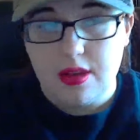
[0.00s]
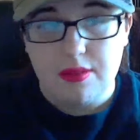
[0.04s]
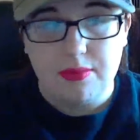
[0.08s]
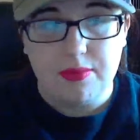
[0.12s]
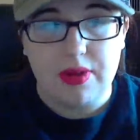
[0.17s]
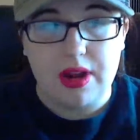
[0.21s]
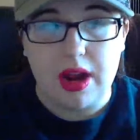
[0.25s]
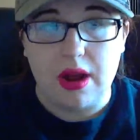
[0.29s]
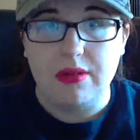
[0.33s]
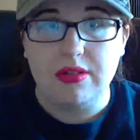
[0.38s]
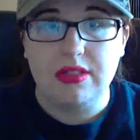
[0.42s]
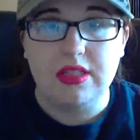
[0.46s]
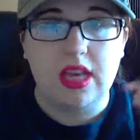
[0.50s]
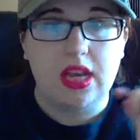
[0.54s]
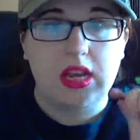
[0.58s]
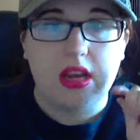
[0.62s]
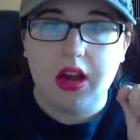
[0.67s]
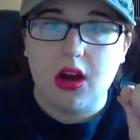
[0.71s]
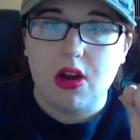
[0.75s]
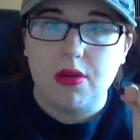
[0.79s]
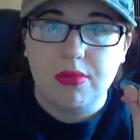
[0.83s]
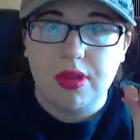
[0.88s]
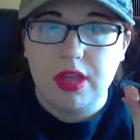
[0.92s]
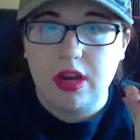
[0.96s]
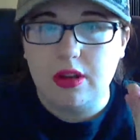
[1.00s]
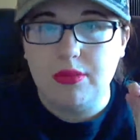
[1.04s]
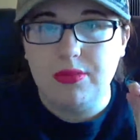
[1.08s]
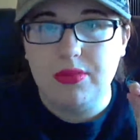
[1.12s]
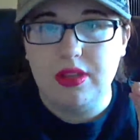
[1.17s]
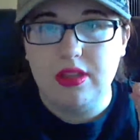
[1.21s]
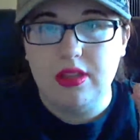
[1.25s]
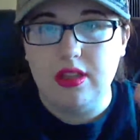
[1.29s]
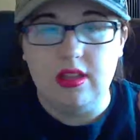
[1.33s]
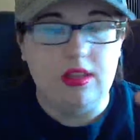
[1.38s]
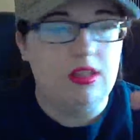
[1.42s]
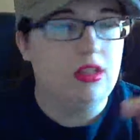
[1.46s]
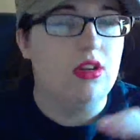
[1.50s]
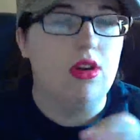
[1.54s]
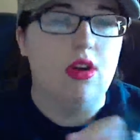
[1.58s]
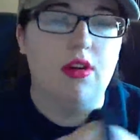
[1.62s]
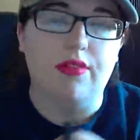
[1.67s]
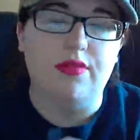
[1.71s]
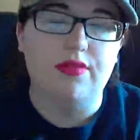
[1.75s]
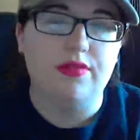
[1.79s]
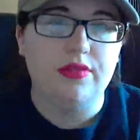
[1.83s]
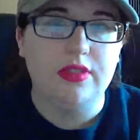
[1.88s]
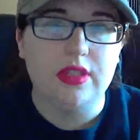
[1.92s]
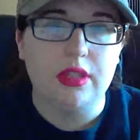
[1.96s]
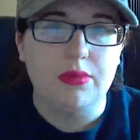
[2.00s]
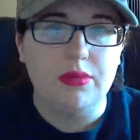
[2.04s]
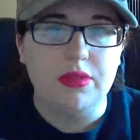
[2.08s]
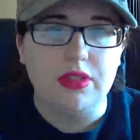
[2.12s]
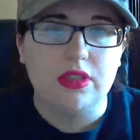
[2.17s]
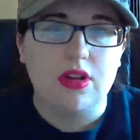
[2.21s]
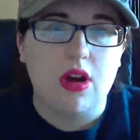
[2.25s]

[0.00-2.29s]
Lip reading: but I was like, oh man, I'll be, if someone's